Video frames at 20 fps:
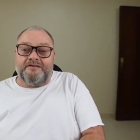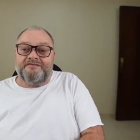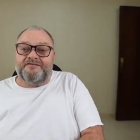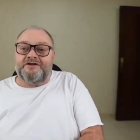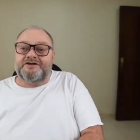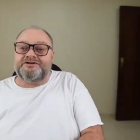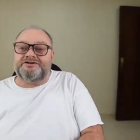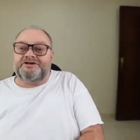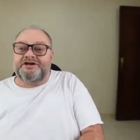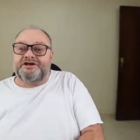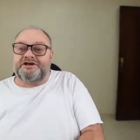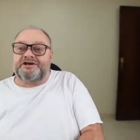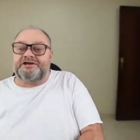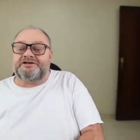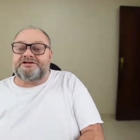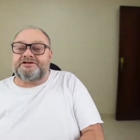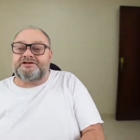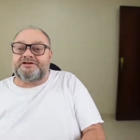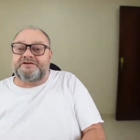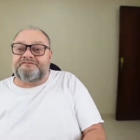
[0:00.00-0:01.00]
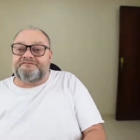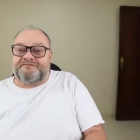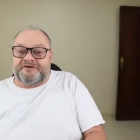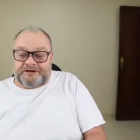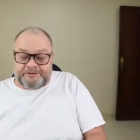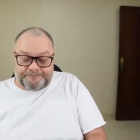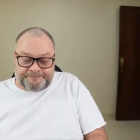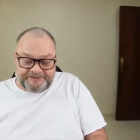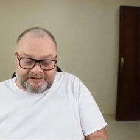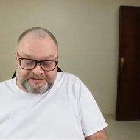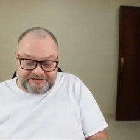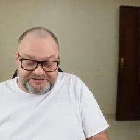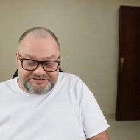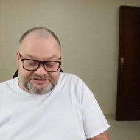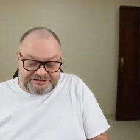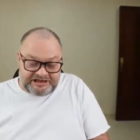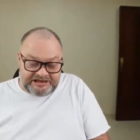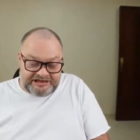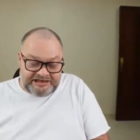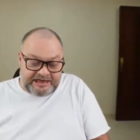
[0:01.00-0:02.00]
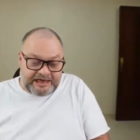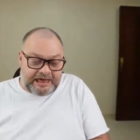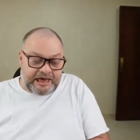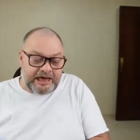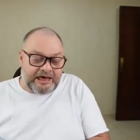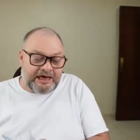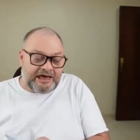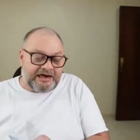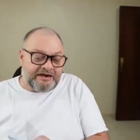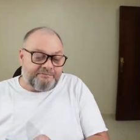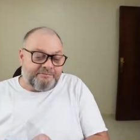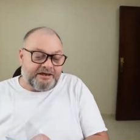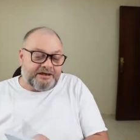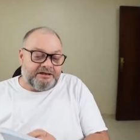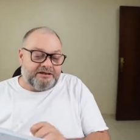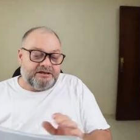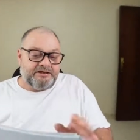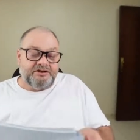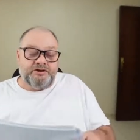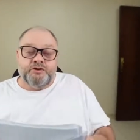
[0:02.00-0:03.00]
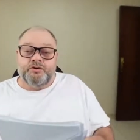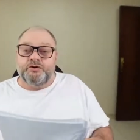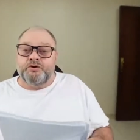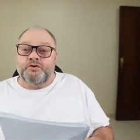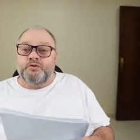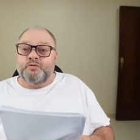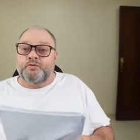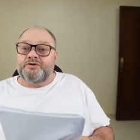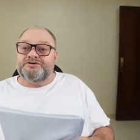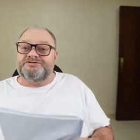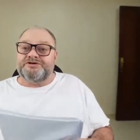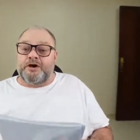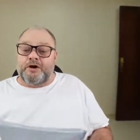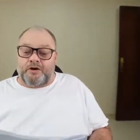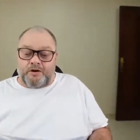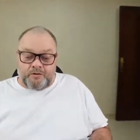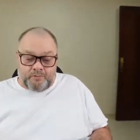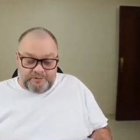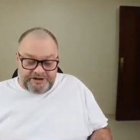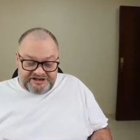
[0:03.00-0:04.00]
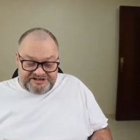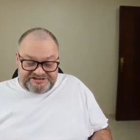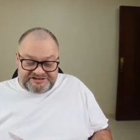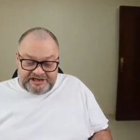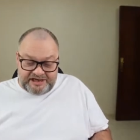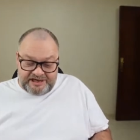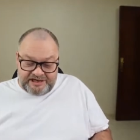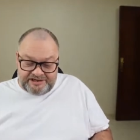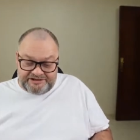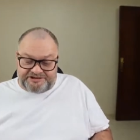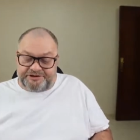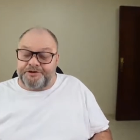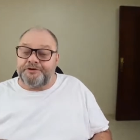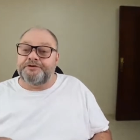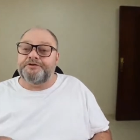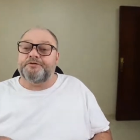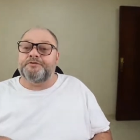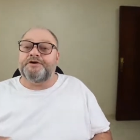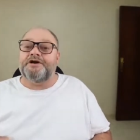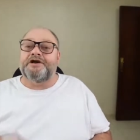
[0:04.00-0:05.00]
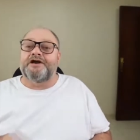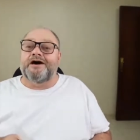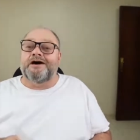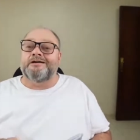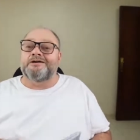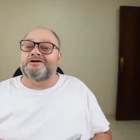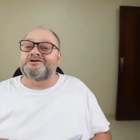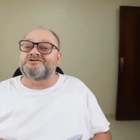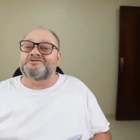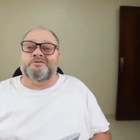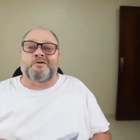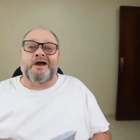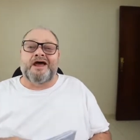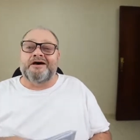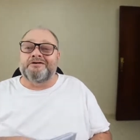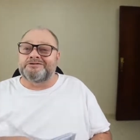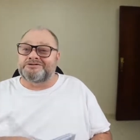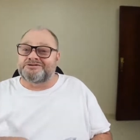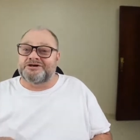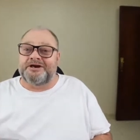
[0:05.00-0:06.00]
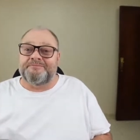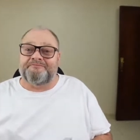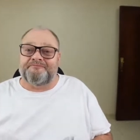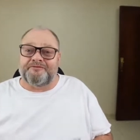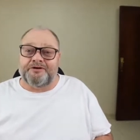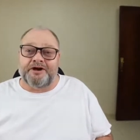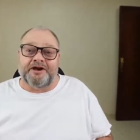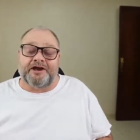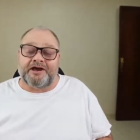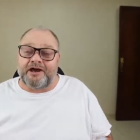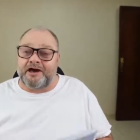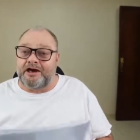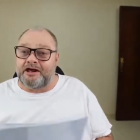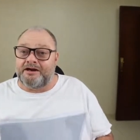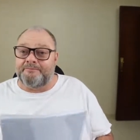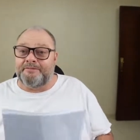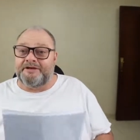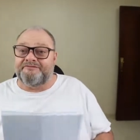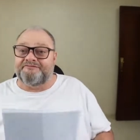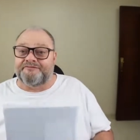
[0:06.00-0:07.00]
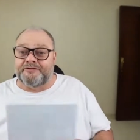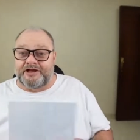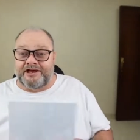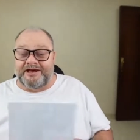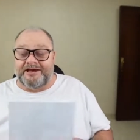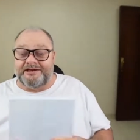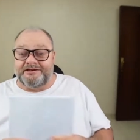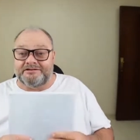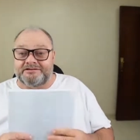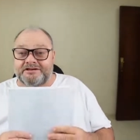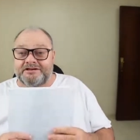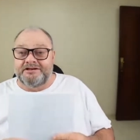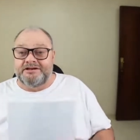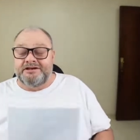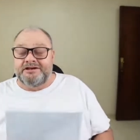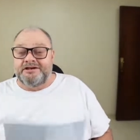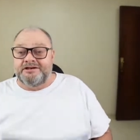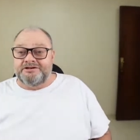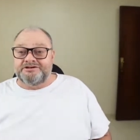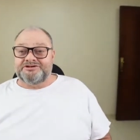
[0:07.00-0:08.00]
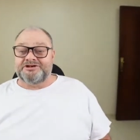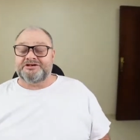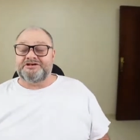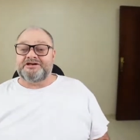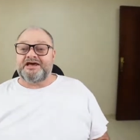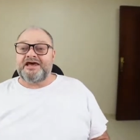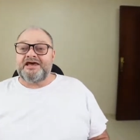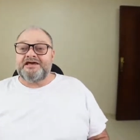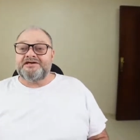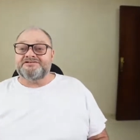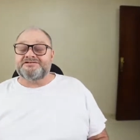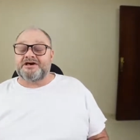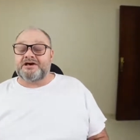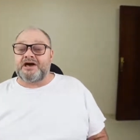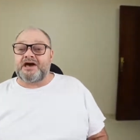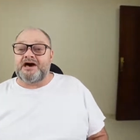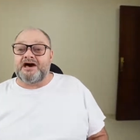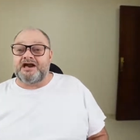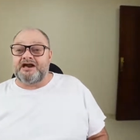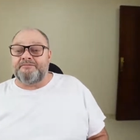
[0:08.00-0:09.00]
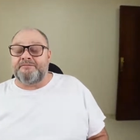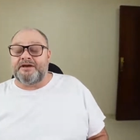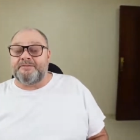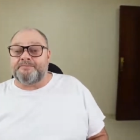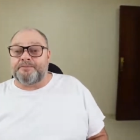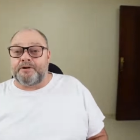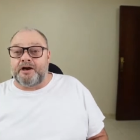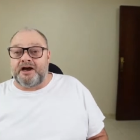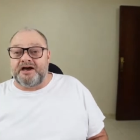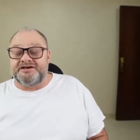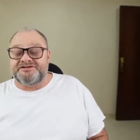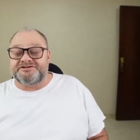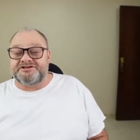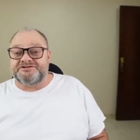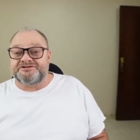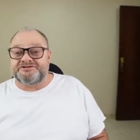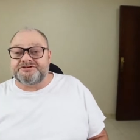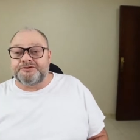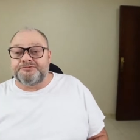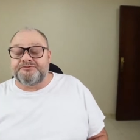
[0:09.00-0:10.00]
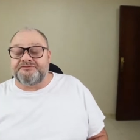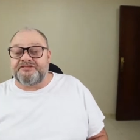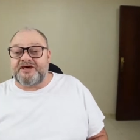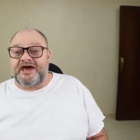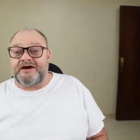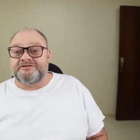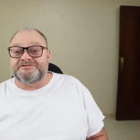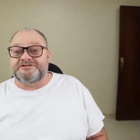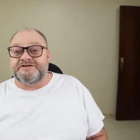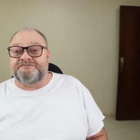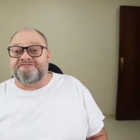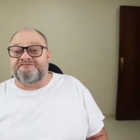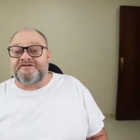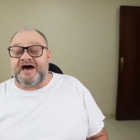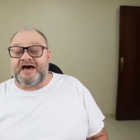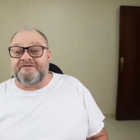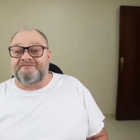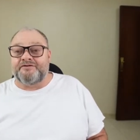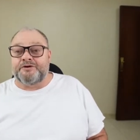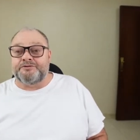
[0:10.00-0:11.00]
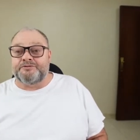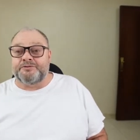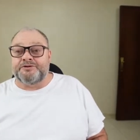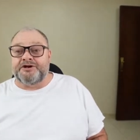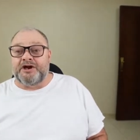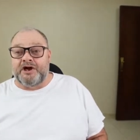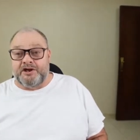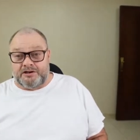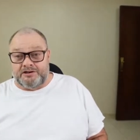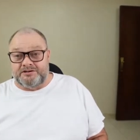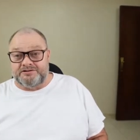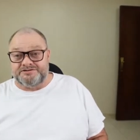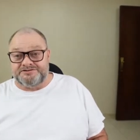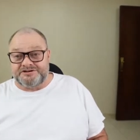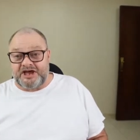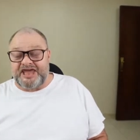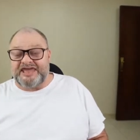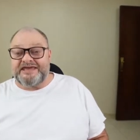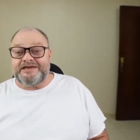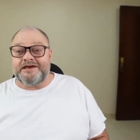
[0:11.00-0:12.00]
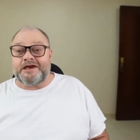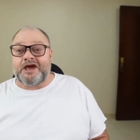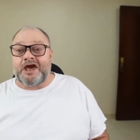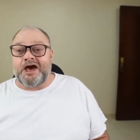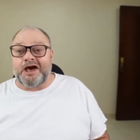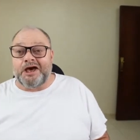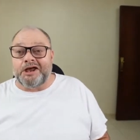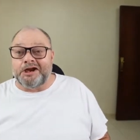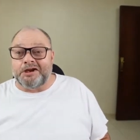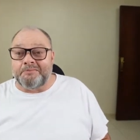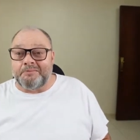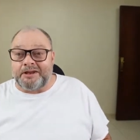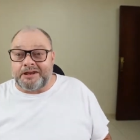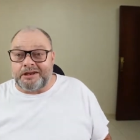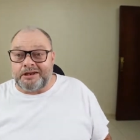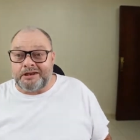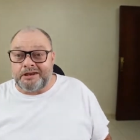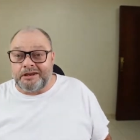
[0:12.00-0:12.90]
The ticket to the Philippines economy was always $800 round trip for an economy flight. Today's economy price is $2,500. Economy.